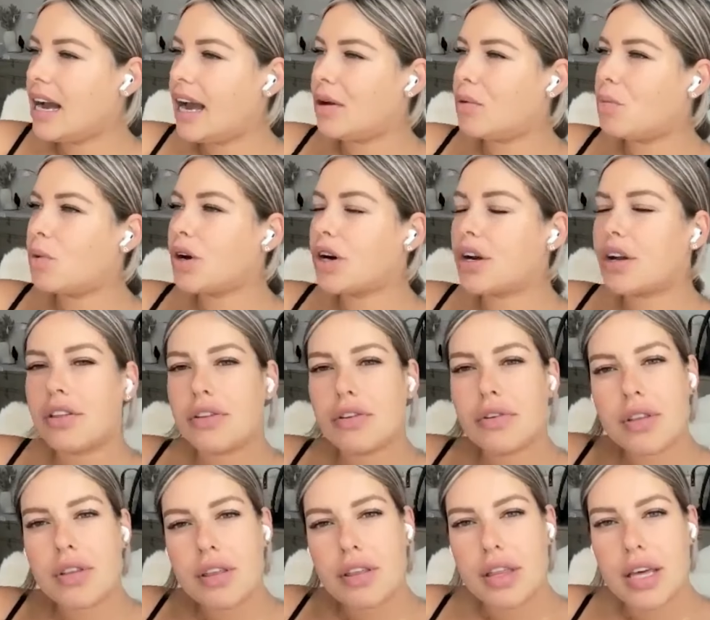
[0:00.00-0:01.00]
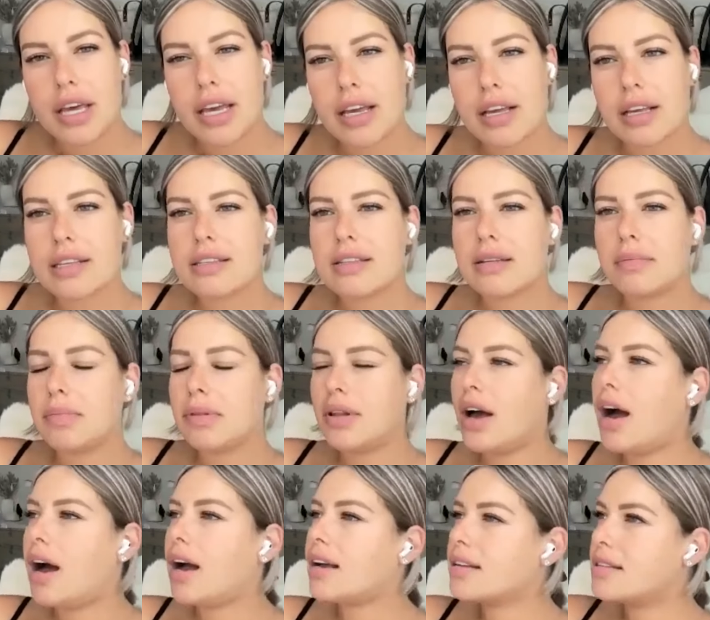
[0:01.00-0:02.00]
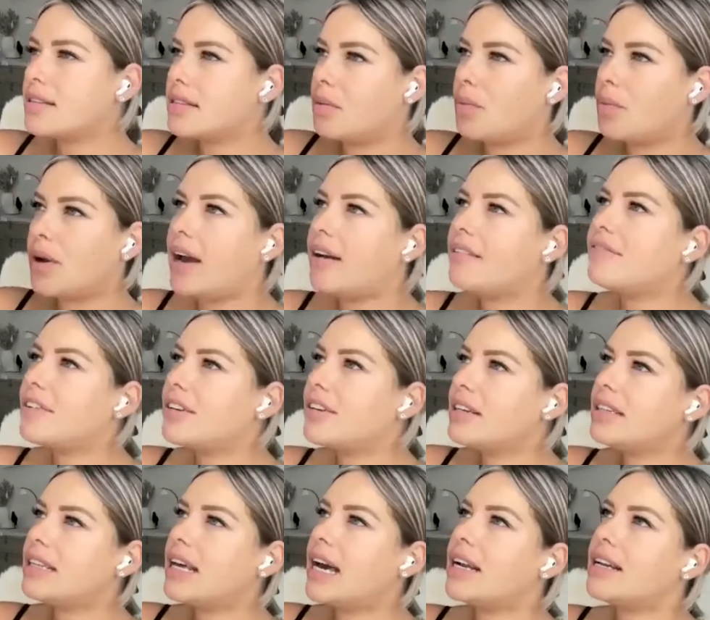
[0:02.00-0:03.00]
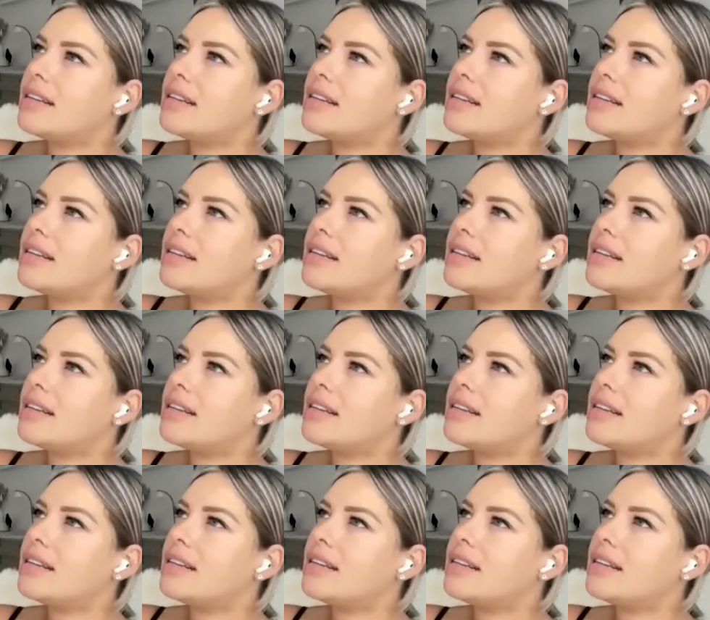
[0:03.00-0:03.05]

I work through the things, the blocks, the whatever